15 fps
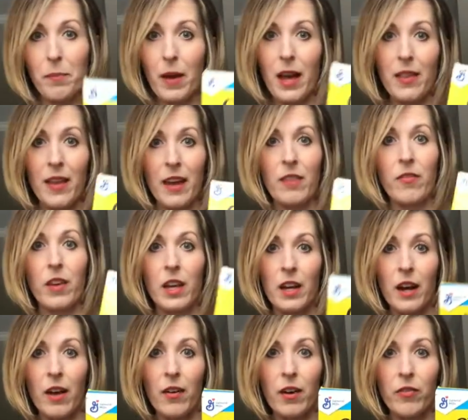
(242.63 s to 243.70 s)
and then figure
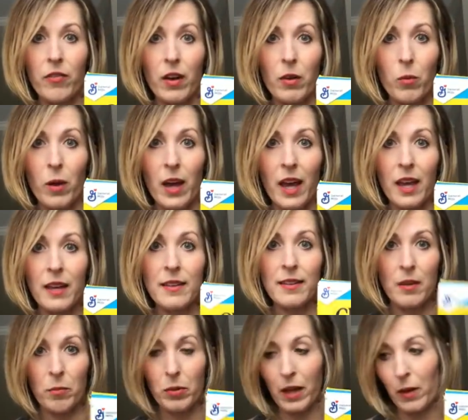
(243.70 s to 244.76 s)
out a fun way to
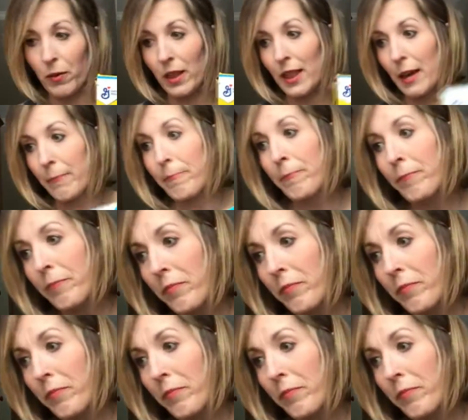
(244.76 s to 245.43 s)
play with them.